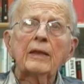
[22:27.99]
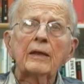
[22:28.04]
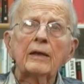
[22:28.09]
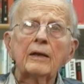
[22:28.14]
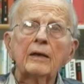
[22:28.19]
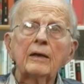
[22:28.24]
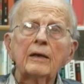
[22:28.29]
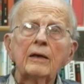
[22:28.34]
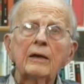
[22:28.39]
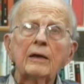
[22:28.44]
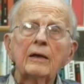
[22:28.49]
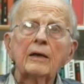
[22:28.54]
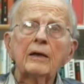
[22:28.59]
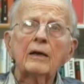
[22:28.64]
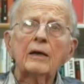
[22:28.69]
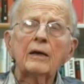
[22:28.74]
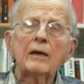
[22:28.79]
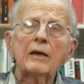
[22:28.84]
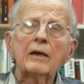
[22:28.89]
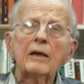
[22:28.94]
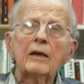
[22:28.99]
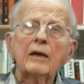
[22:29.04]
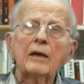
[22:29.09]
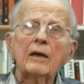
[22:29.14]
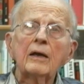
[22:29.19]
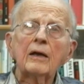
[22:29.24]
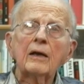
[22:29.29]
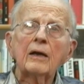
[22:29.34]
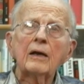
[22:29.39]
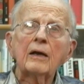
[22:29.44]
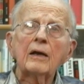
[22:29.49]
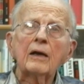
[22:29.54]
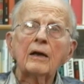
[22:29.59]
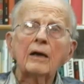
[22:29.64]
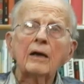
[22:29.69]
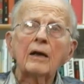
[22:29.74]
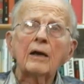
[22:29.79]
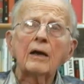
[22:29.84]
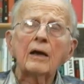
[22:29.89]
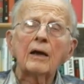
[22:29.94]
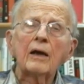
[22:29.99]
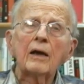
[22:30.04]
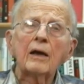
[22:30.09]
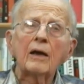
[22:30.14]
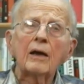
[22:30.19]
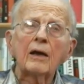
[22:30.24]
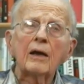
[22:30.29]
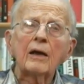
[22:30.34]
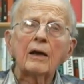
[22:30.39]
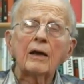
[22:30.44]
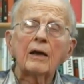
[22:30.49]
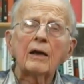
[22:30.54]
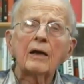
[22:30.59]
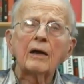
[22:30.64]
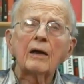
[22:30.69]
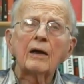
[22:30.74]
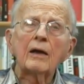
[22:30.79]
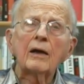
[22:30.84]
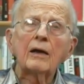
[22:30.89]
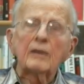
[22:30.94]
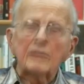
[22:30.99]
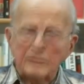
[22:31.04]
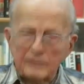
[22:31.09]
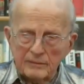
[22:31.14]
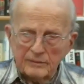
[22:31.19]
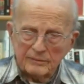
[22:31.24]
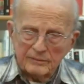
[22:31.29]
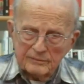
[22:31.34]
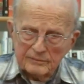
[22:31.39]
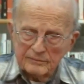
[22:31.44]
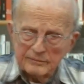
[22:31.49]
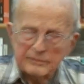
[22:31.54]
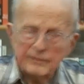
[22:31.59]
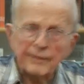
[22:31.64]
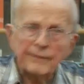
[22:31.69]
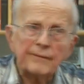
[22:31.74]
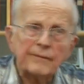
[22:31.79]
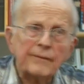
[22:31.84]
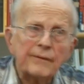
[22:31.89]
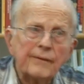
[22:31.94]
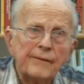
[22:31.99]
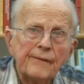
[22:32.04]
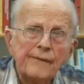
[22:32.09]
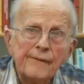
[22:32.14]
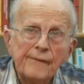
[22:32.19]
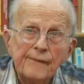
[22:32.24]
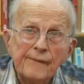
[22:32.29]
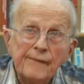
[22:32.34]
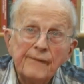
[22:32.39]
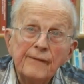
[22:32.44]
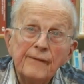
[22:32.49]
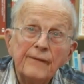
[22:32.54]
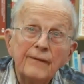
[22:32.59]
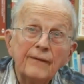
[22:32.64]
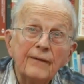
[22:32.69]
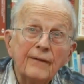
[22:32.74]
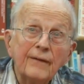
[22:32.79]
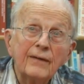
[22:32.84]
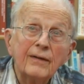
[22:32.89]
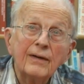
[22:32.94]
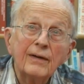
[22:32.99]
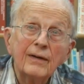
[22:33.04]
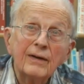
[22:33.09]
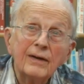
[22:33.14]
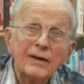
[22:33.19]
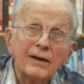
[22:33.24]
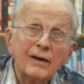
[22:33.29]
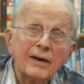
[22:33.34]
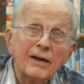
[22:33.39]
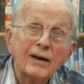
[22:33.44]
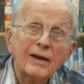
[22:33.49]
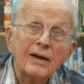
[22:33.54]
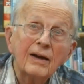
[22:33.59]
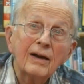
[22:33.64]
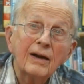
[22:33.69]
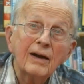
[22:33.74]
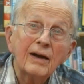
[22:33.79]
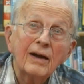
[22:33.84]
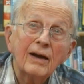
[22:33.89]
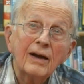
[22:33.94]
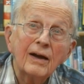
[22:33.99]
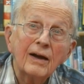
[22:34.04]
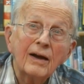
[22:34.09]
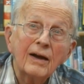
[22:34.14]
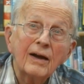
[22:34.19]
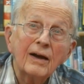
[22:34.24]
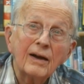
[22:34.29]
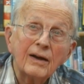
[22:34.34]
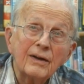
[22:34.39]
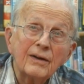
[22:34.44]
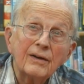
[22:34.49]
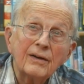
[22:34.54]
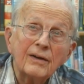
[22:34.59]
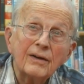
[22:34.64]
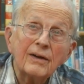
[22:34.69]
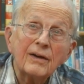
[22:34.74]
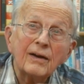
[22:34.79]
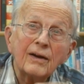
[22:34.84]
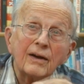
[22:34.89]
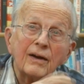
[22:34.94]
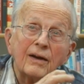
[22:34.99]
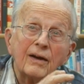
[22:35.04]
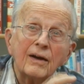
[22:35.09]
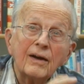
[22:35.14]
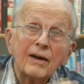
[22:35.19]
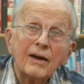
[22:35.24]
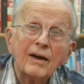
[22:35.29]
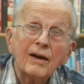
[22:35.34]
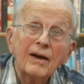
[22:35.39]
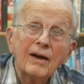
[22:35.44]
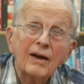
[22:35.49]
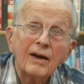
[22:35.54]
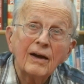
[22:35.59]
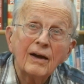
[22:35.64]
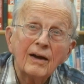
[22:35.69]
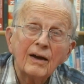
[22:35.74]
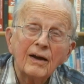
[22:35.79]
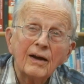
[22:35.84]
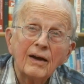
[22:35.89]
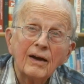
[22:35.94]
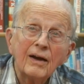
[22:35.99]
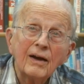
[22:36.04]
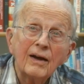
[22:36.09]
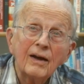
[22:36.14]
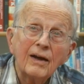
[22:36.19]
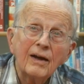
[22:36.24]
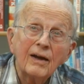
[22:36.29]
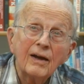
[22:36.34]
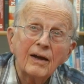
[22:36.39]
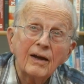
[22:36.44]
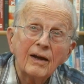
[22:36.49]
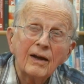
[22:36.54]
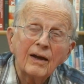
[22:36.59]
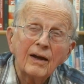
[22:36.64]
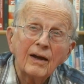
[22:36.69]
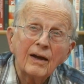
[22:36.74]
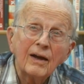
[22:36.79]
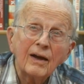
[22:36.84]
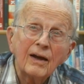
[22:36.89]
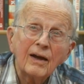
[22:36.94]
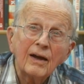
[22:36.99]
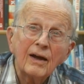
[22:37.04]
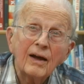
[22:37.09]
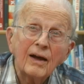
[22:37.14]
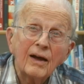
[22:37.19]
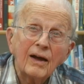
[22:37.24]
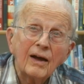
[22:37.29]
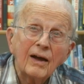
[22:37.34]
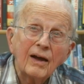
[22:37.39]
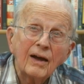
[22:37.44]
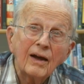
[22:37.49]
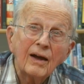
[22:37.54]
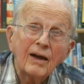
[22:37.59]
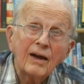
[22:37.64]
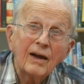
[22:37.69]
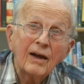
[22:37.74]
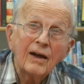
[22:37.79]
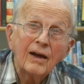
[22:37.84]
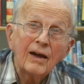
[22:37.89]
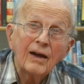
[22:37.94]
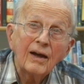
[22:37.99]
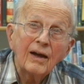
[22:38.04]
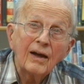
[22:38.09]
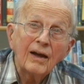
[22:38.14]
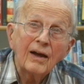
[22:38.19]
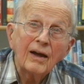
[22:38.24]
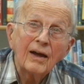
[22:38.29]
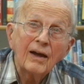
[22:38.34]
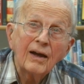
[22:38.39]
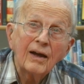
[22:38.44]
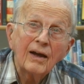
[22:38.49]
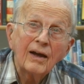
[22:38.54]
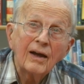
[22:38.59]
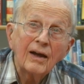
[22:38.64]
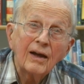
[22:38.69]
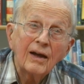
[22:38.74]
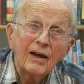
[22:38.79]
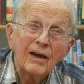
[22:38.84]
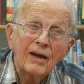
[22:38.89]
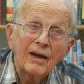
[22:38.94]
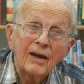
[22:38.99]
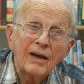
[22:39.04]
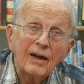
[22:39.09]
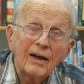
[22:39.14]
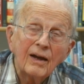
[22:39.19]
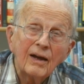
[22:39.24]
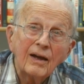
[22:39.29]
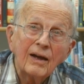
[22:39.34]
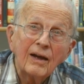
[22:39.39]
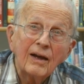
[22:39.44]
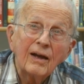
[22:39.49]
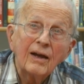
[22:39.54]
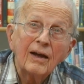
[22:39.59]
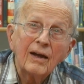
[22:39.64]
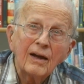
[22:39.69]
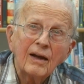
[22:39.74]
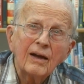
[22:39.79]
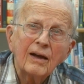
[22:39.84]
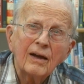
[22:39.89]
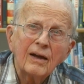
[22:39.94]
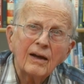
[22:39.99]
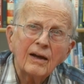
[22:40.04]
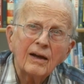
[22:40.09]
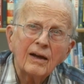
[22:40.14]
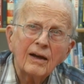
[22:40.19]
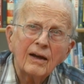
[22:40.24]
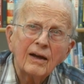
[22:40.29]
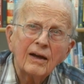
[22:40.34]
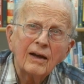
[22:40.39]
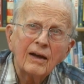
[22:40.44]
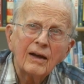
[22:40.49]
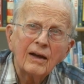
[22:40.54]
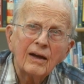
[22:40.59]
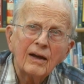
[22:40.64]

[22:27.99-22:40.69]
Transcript: So we've heard, I know Alsace-Lorraine is further to the east and the south of where the Battle of the Bulge was, but we've heard about how cold that winter was in that part of France. And